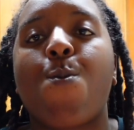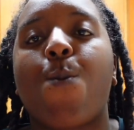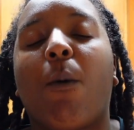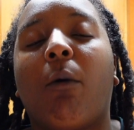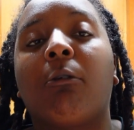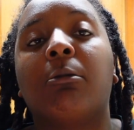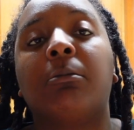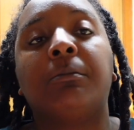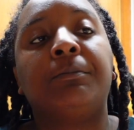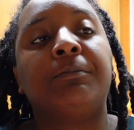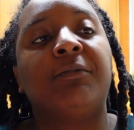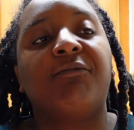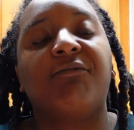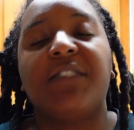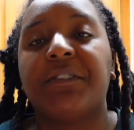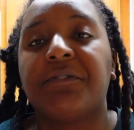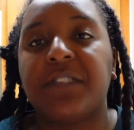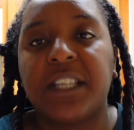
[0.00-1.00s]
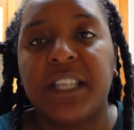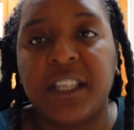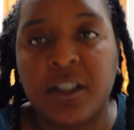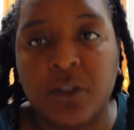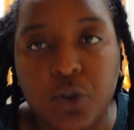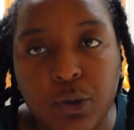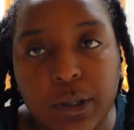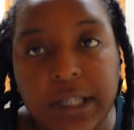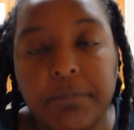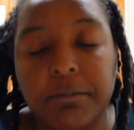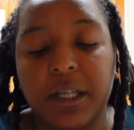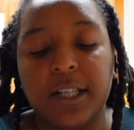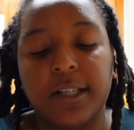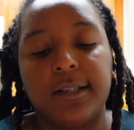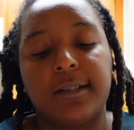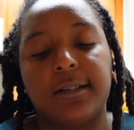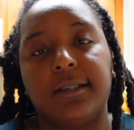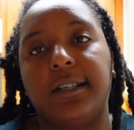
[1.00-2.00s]
um, 15, 20
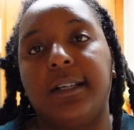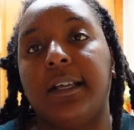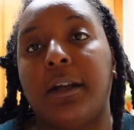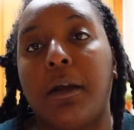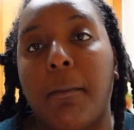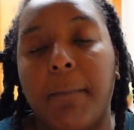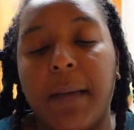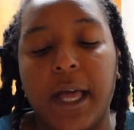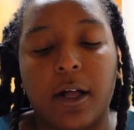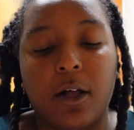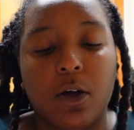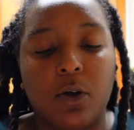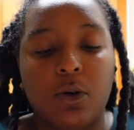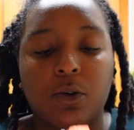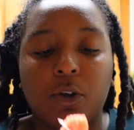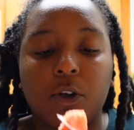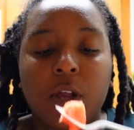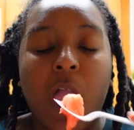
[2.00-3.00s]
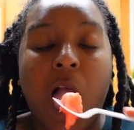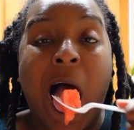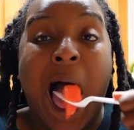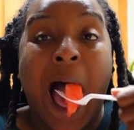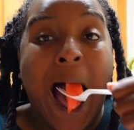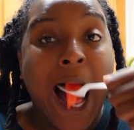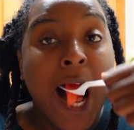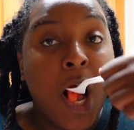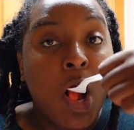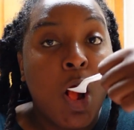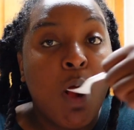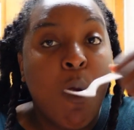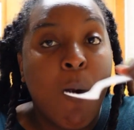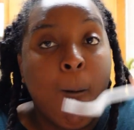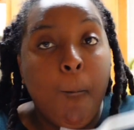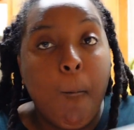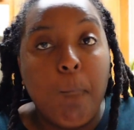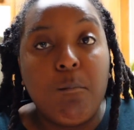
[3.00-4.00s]
minutes, and then I'm back hungry.
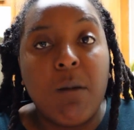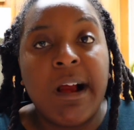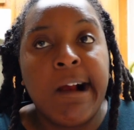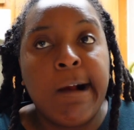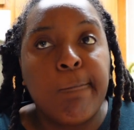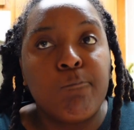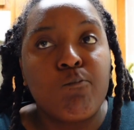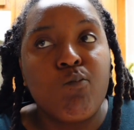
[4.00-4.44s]
But